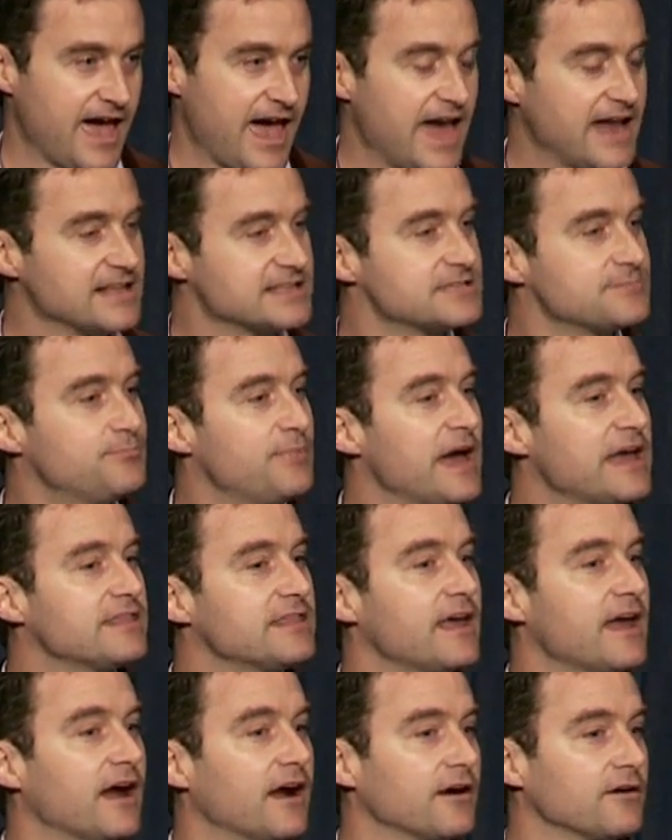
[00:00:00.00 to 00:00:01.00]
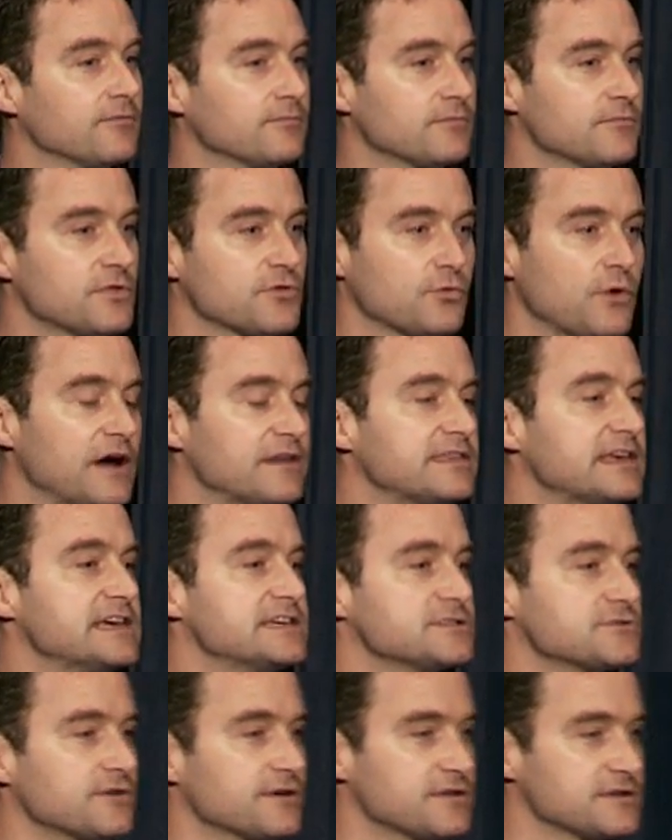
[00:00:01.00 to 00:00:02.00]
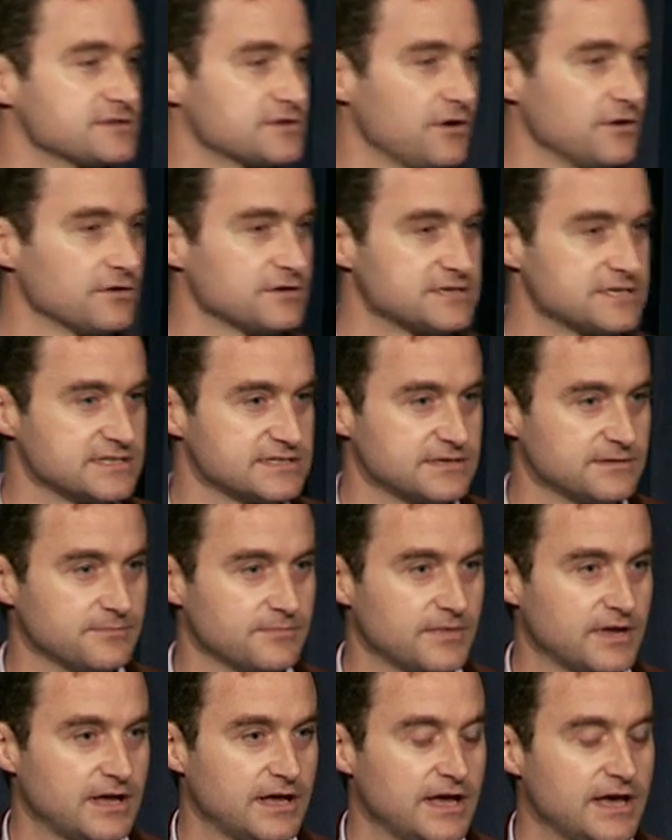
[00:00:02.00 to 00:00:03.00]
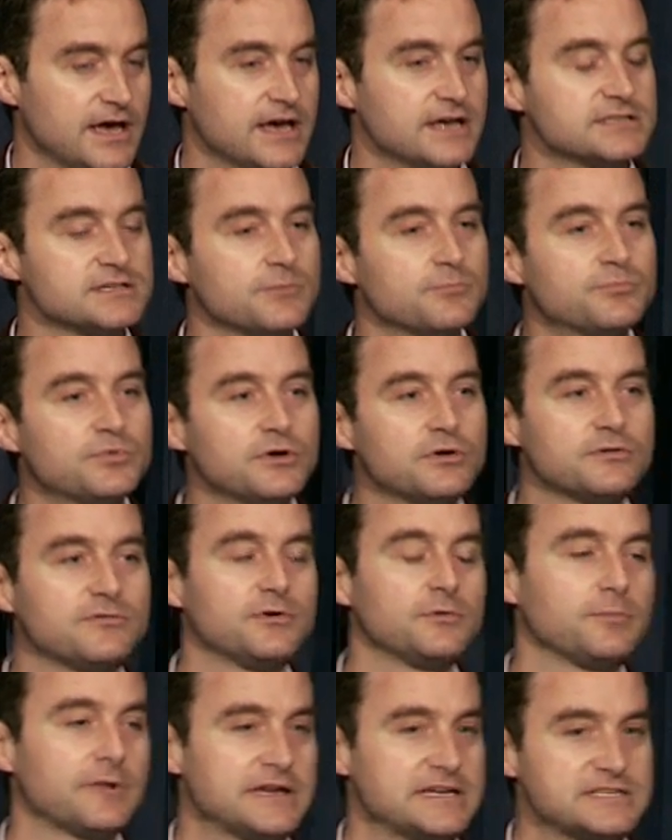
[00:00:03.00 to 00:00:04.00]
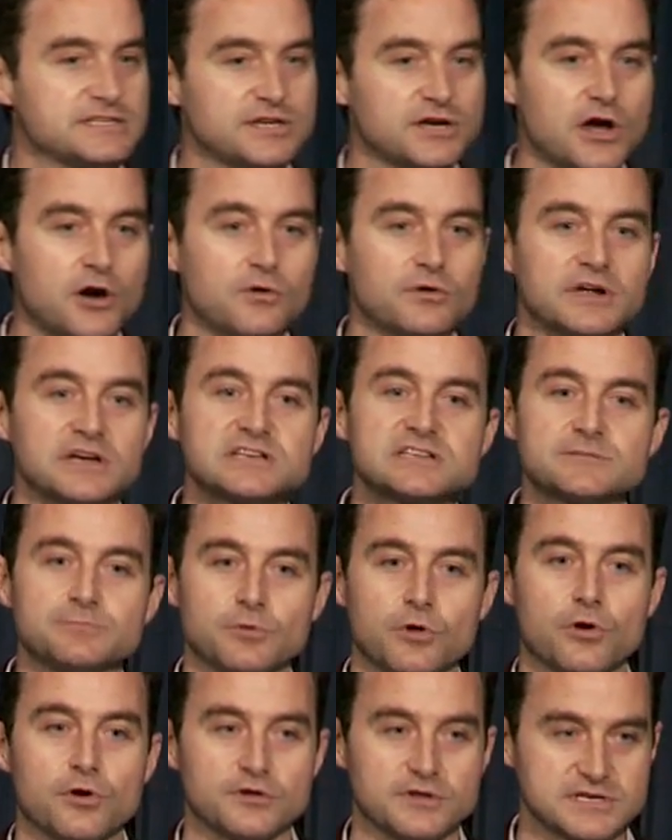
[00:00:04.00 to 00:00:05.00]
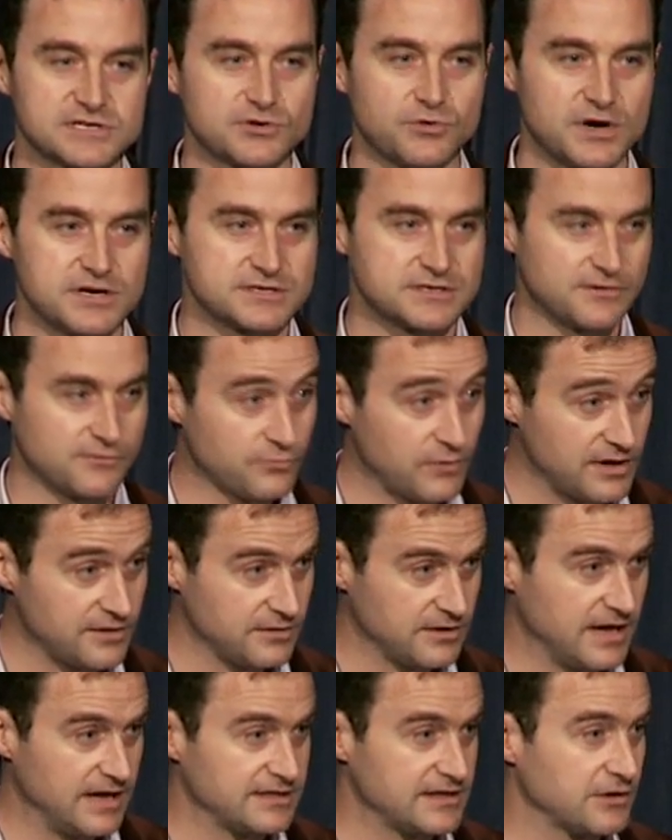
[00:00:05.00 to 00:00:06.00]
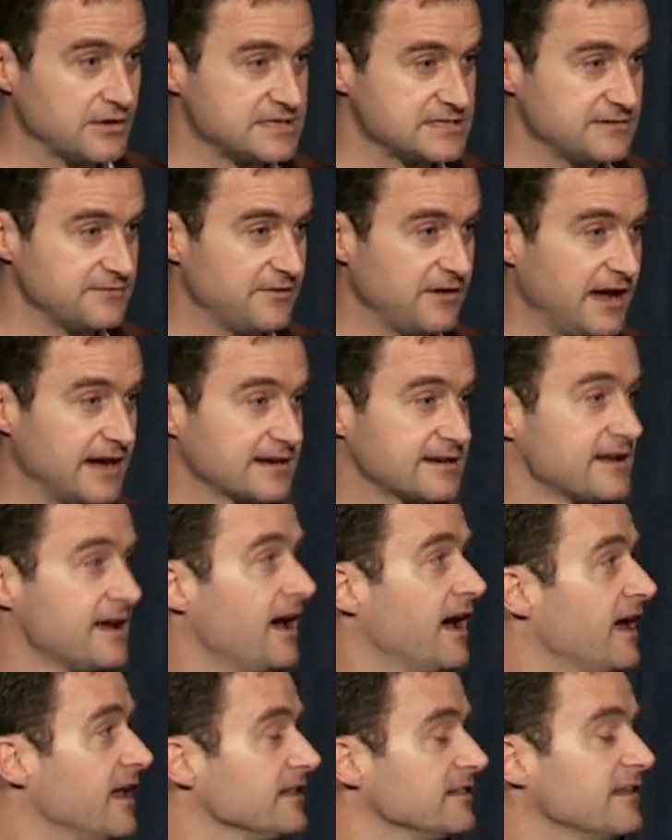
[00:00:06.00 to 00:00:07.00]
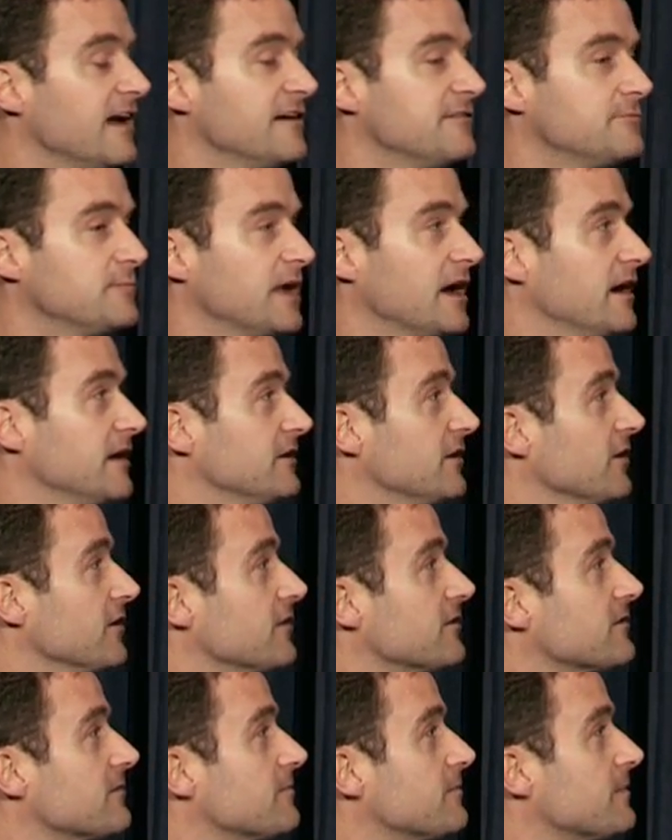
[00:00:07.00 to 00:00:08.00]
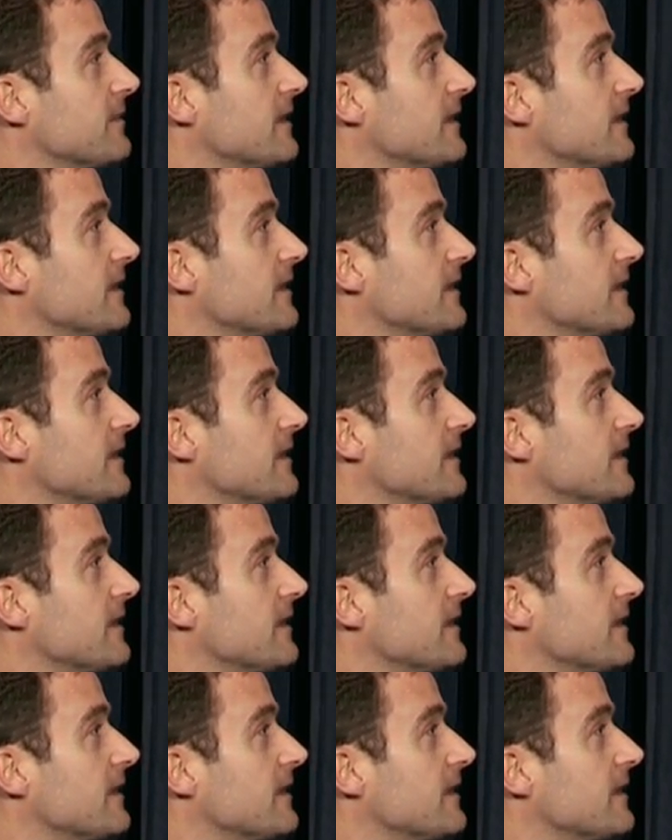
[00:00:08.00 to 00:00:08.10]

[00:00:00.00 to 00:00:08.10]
and it's been there throughout the history of the solar system. It's a beautiful place to go and explore this question of whether or not there is, in fact, life beyond Earth.